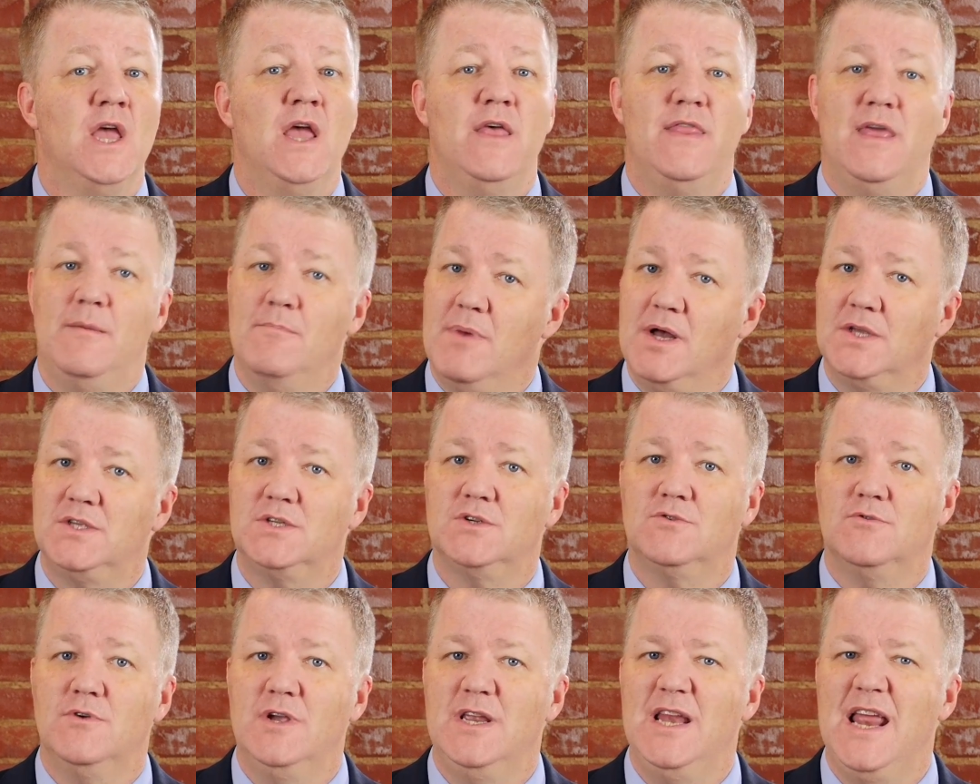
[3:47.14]
They must
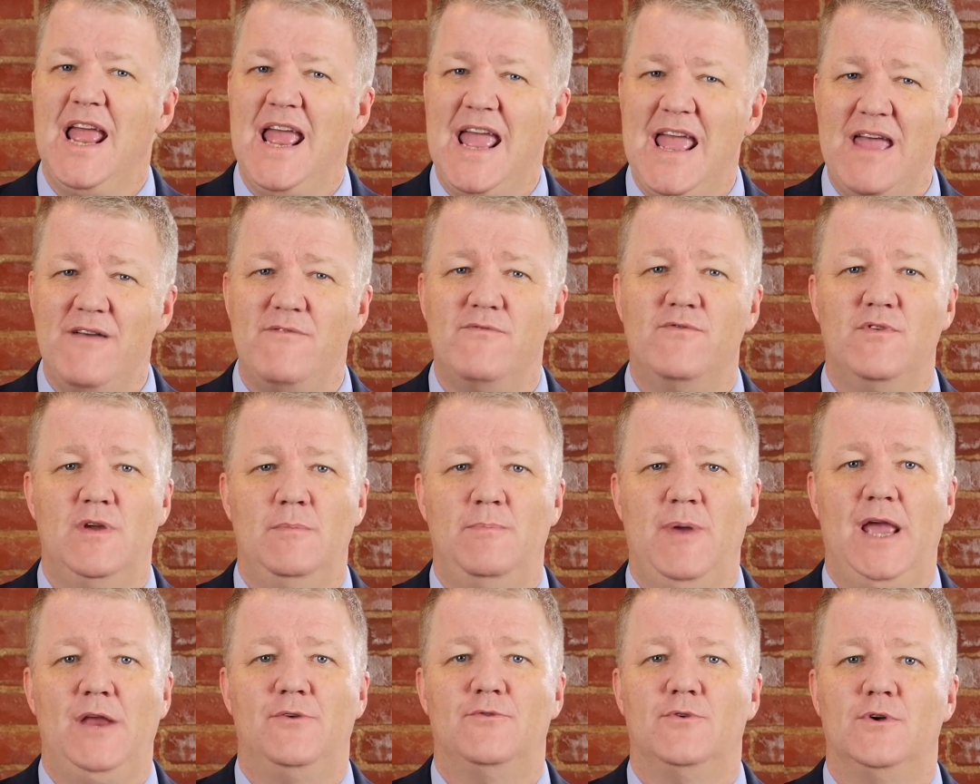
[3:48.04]
screen every
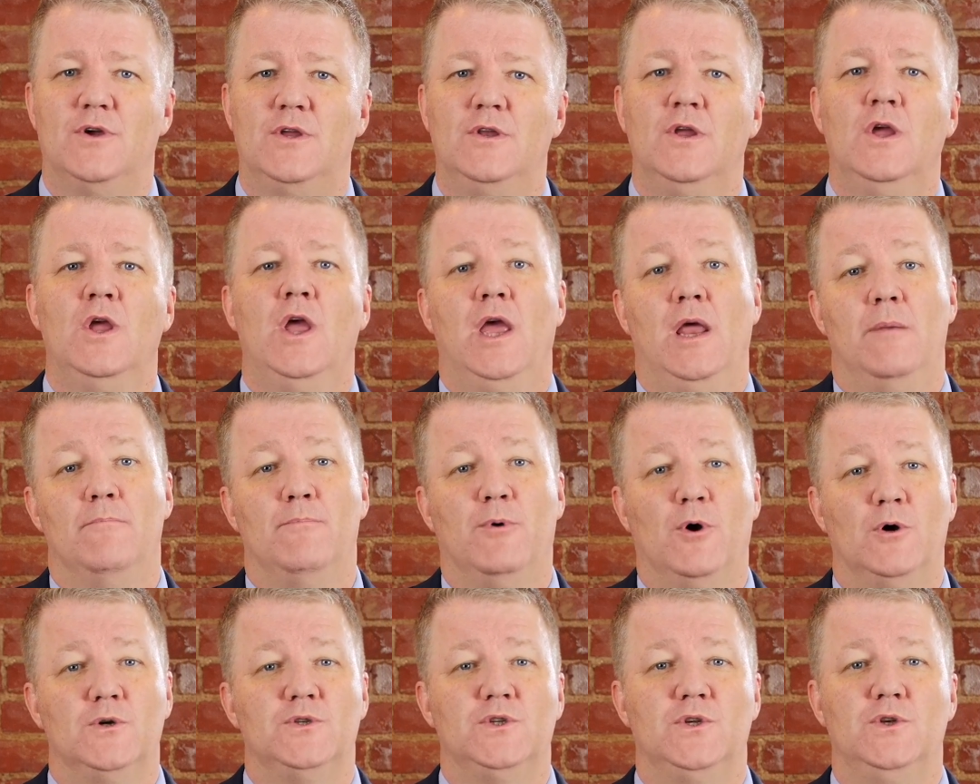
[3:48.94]
patron and
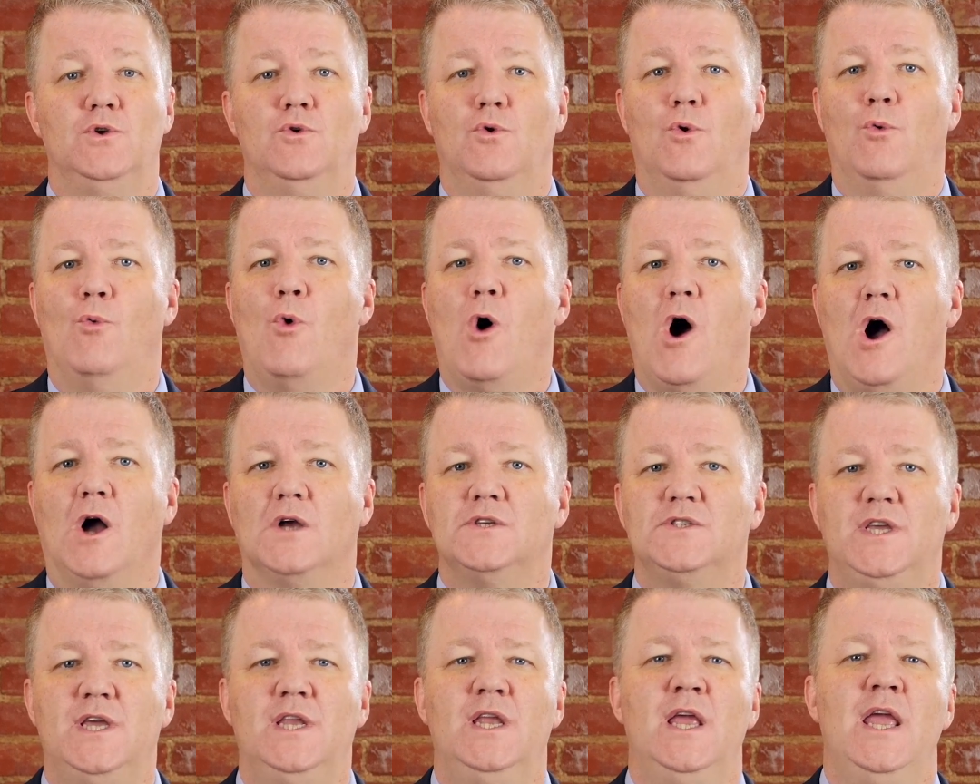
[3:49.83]
person who
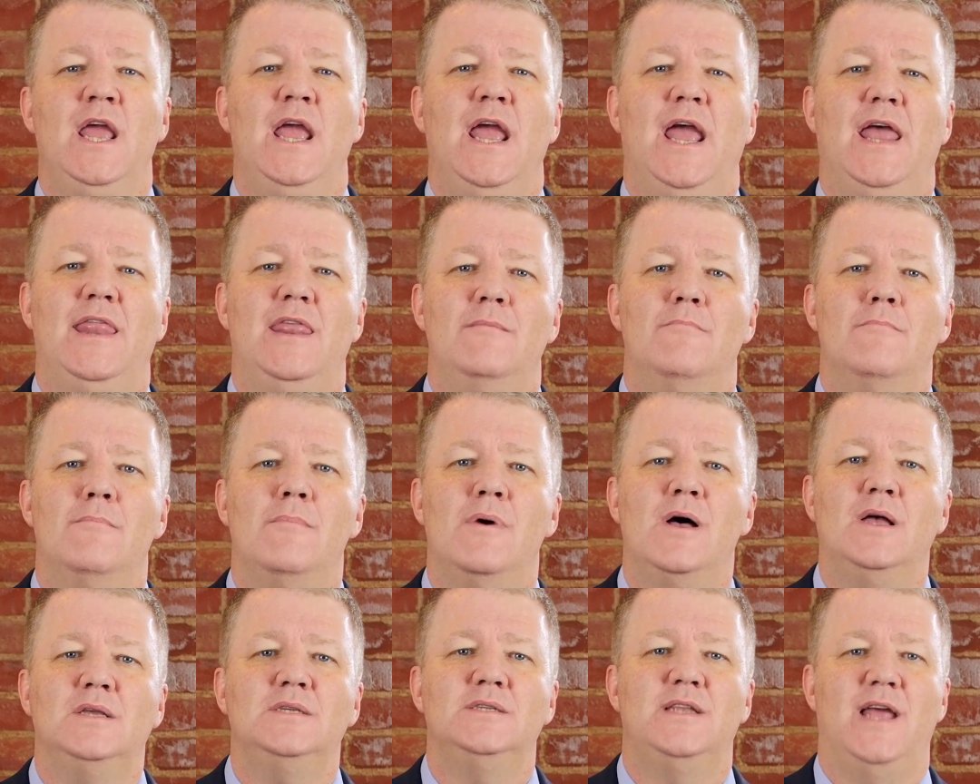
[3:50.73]
walks in, and they
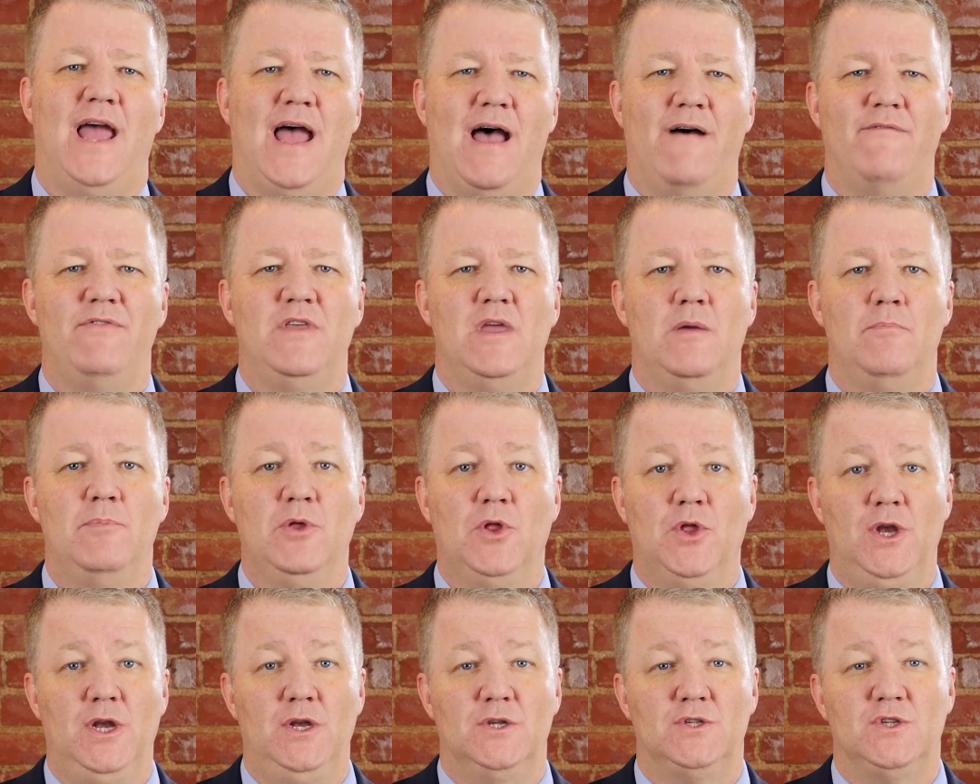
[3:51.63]
must have the
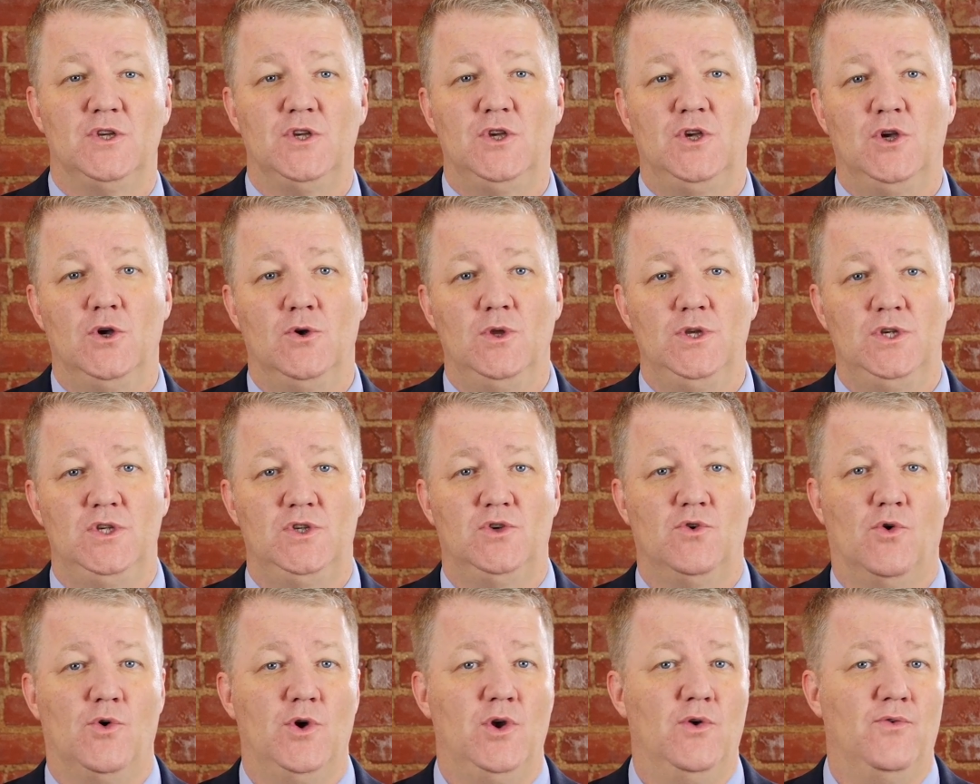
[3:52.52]
ability to securely
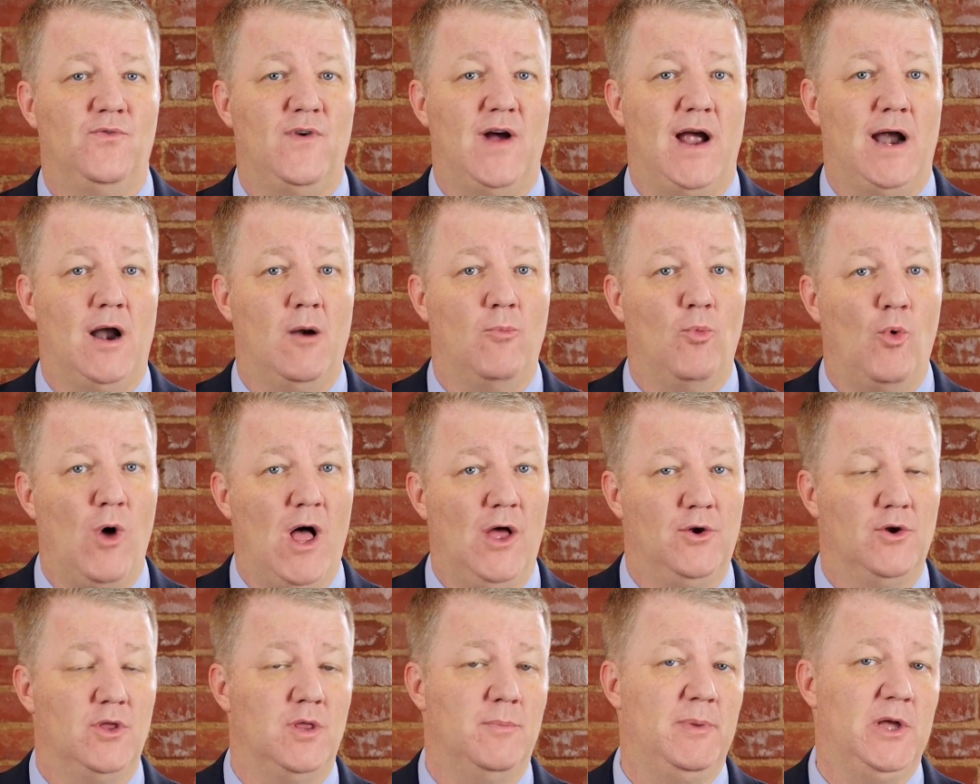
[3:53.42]
store your firearm while
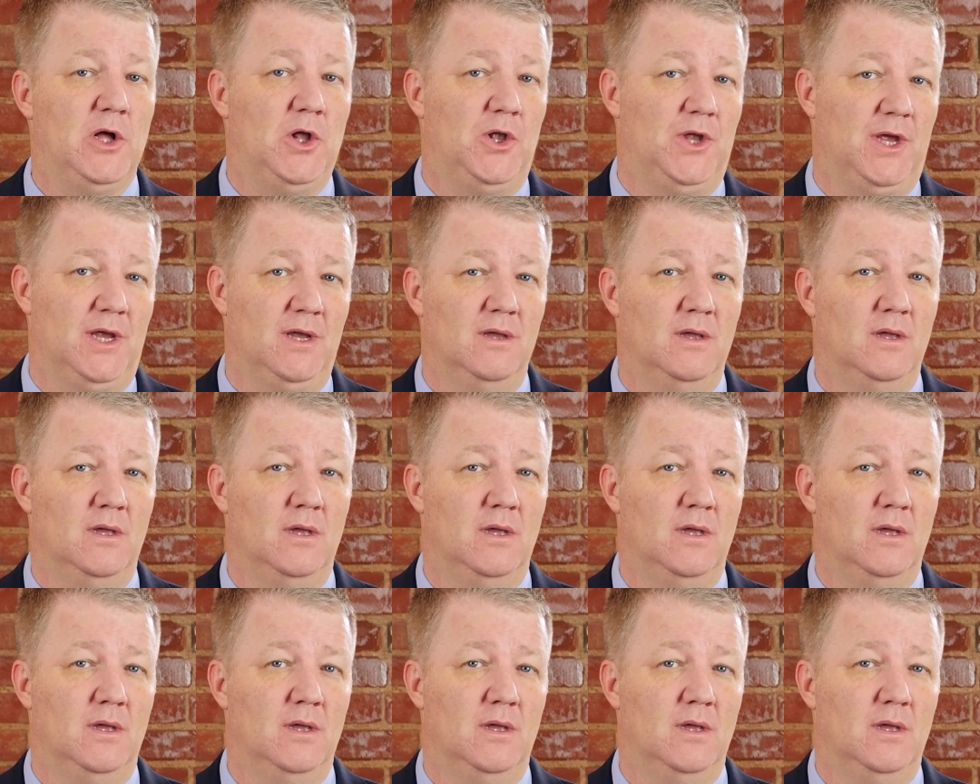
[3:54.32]
you're in the building.